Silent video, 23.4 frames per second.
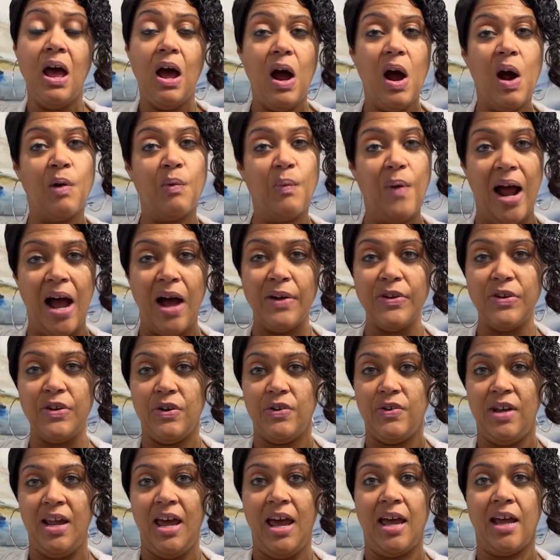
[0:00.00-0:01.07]
around your
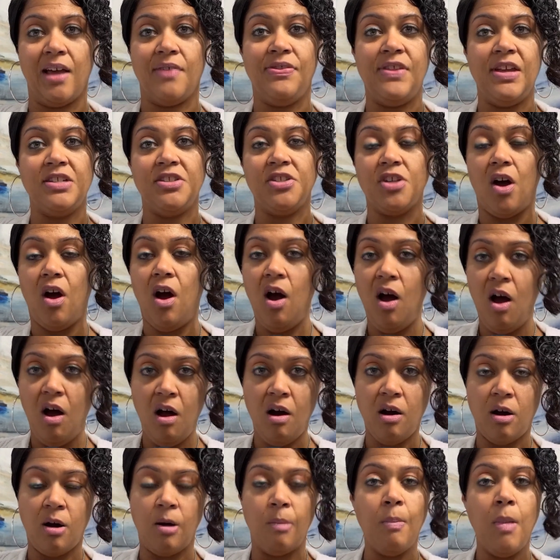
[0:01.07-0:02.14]
neck than to
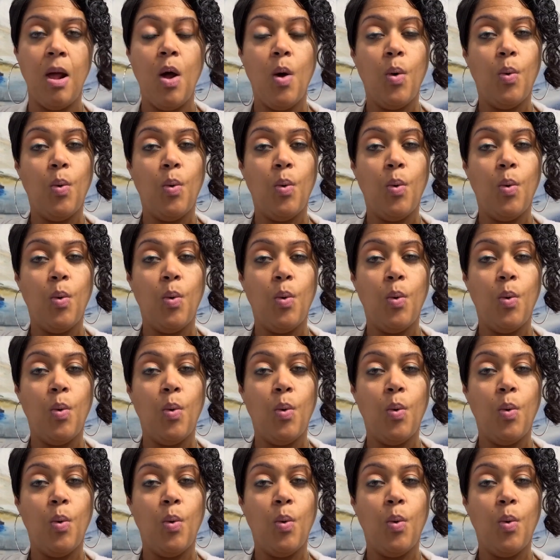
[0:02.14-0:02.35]
harm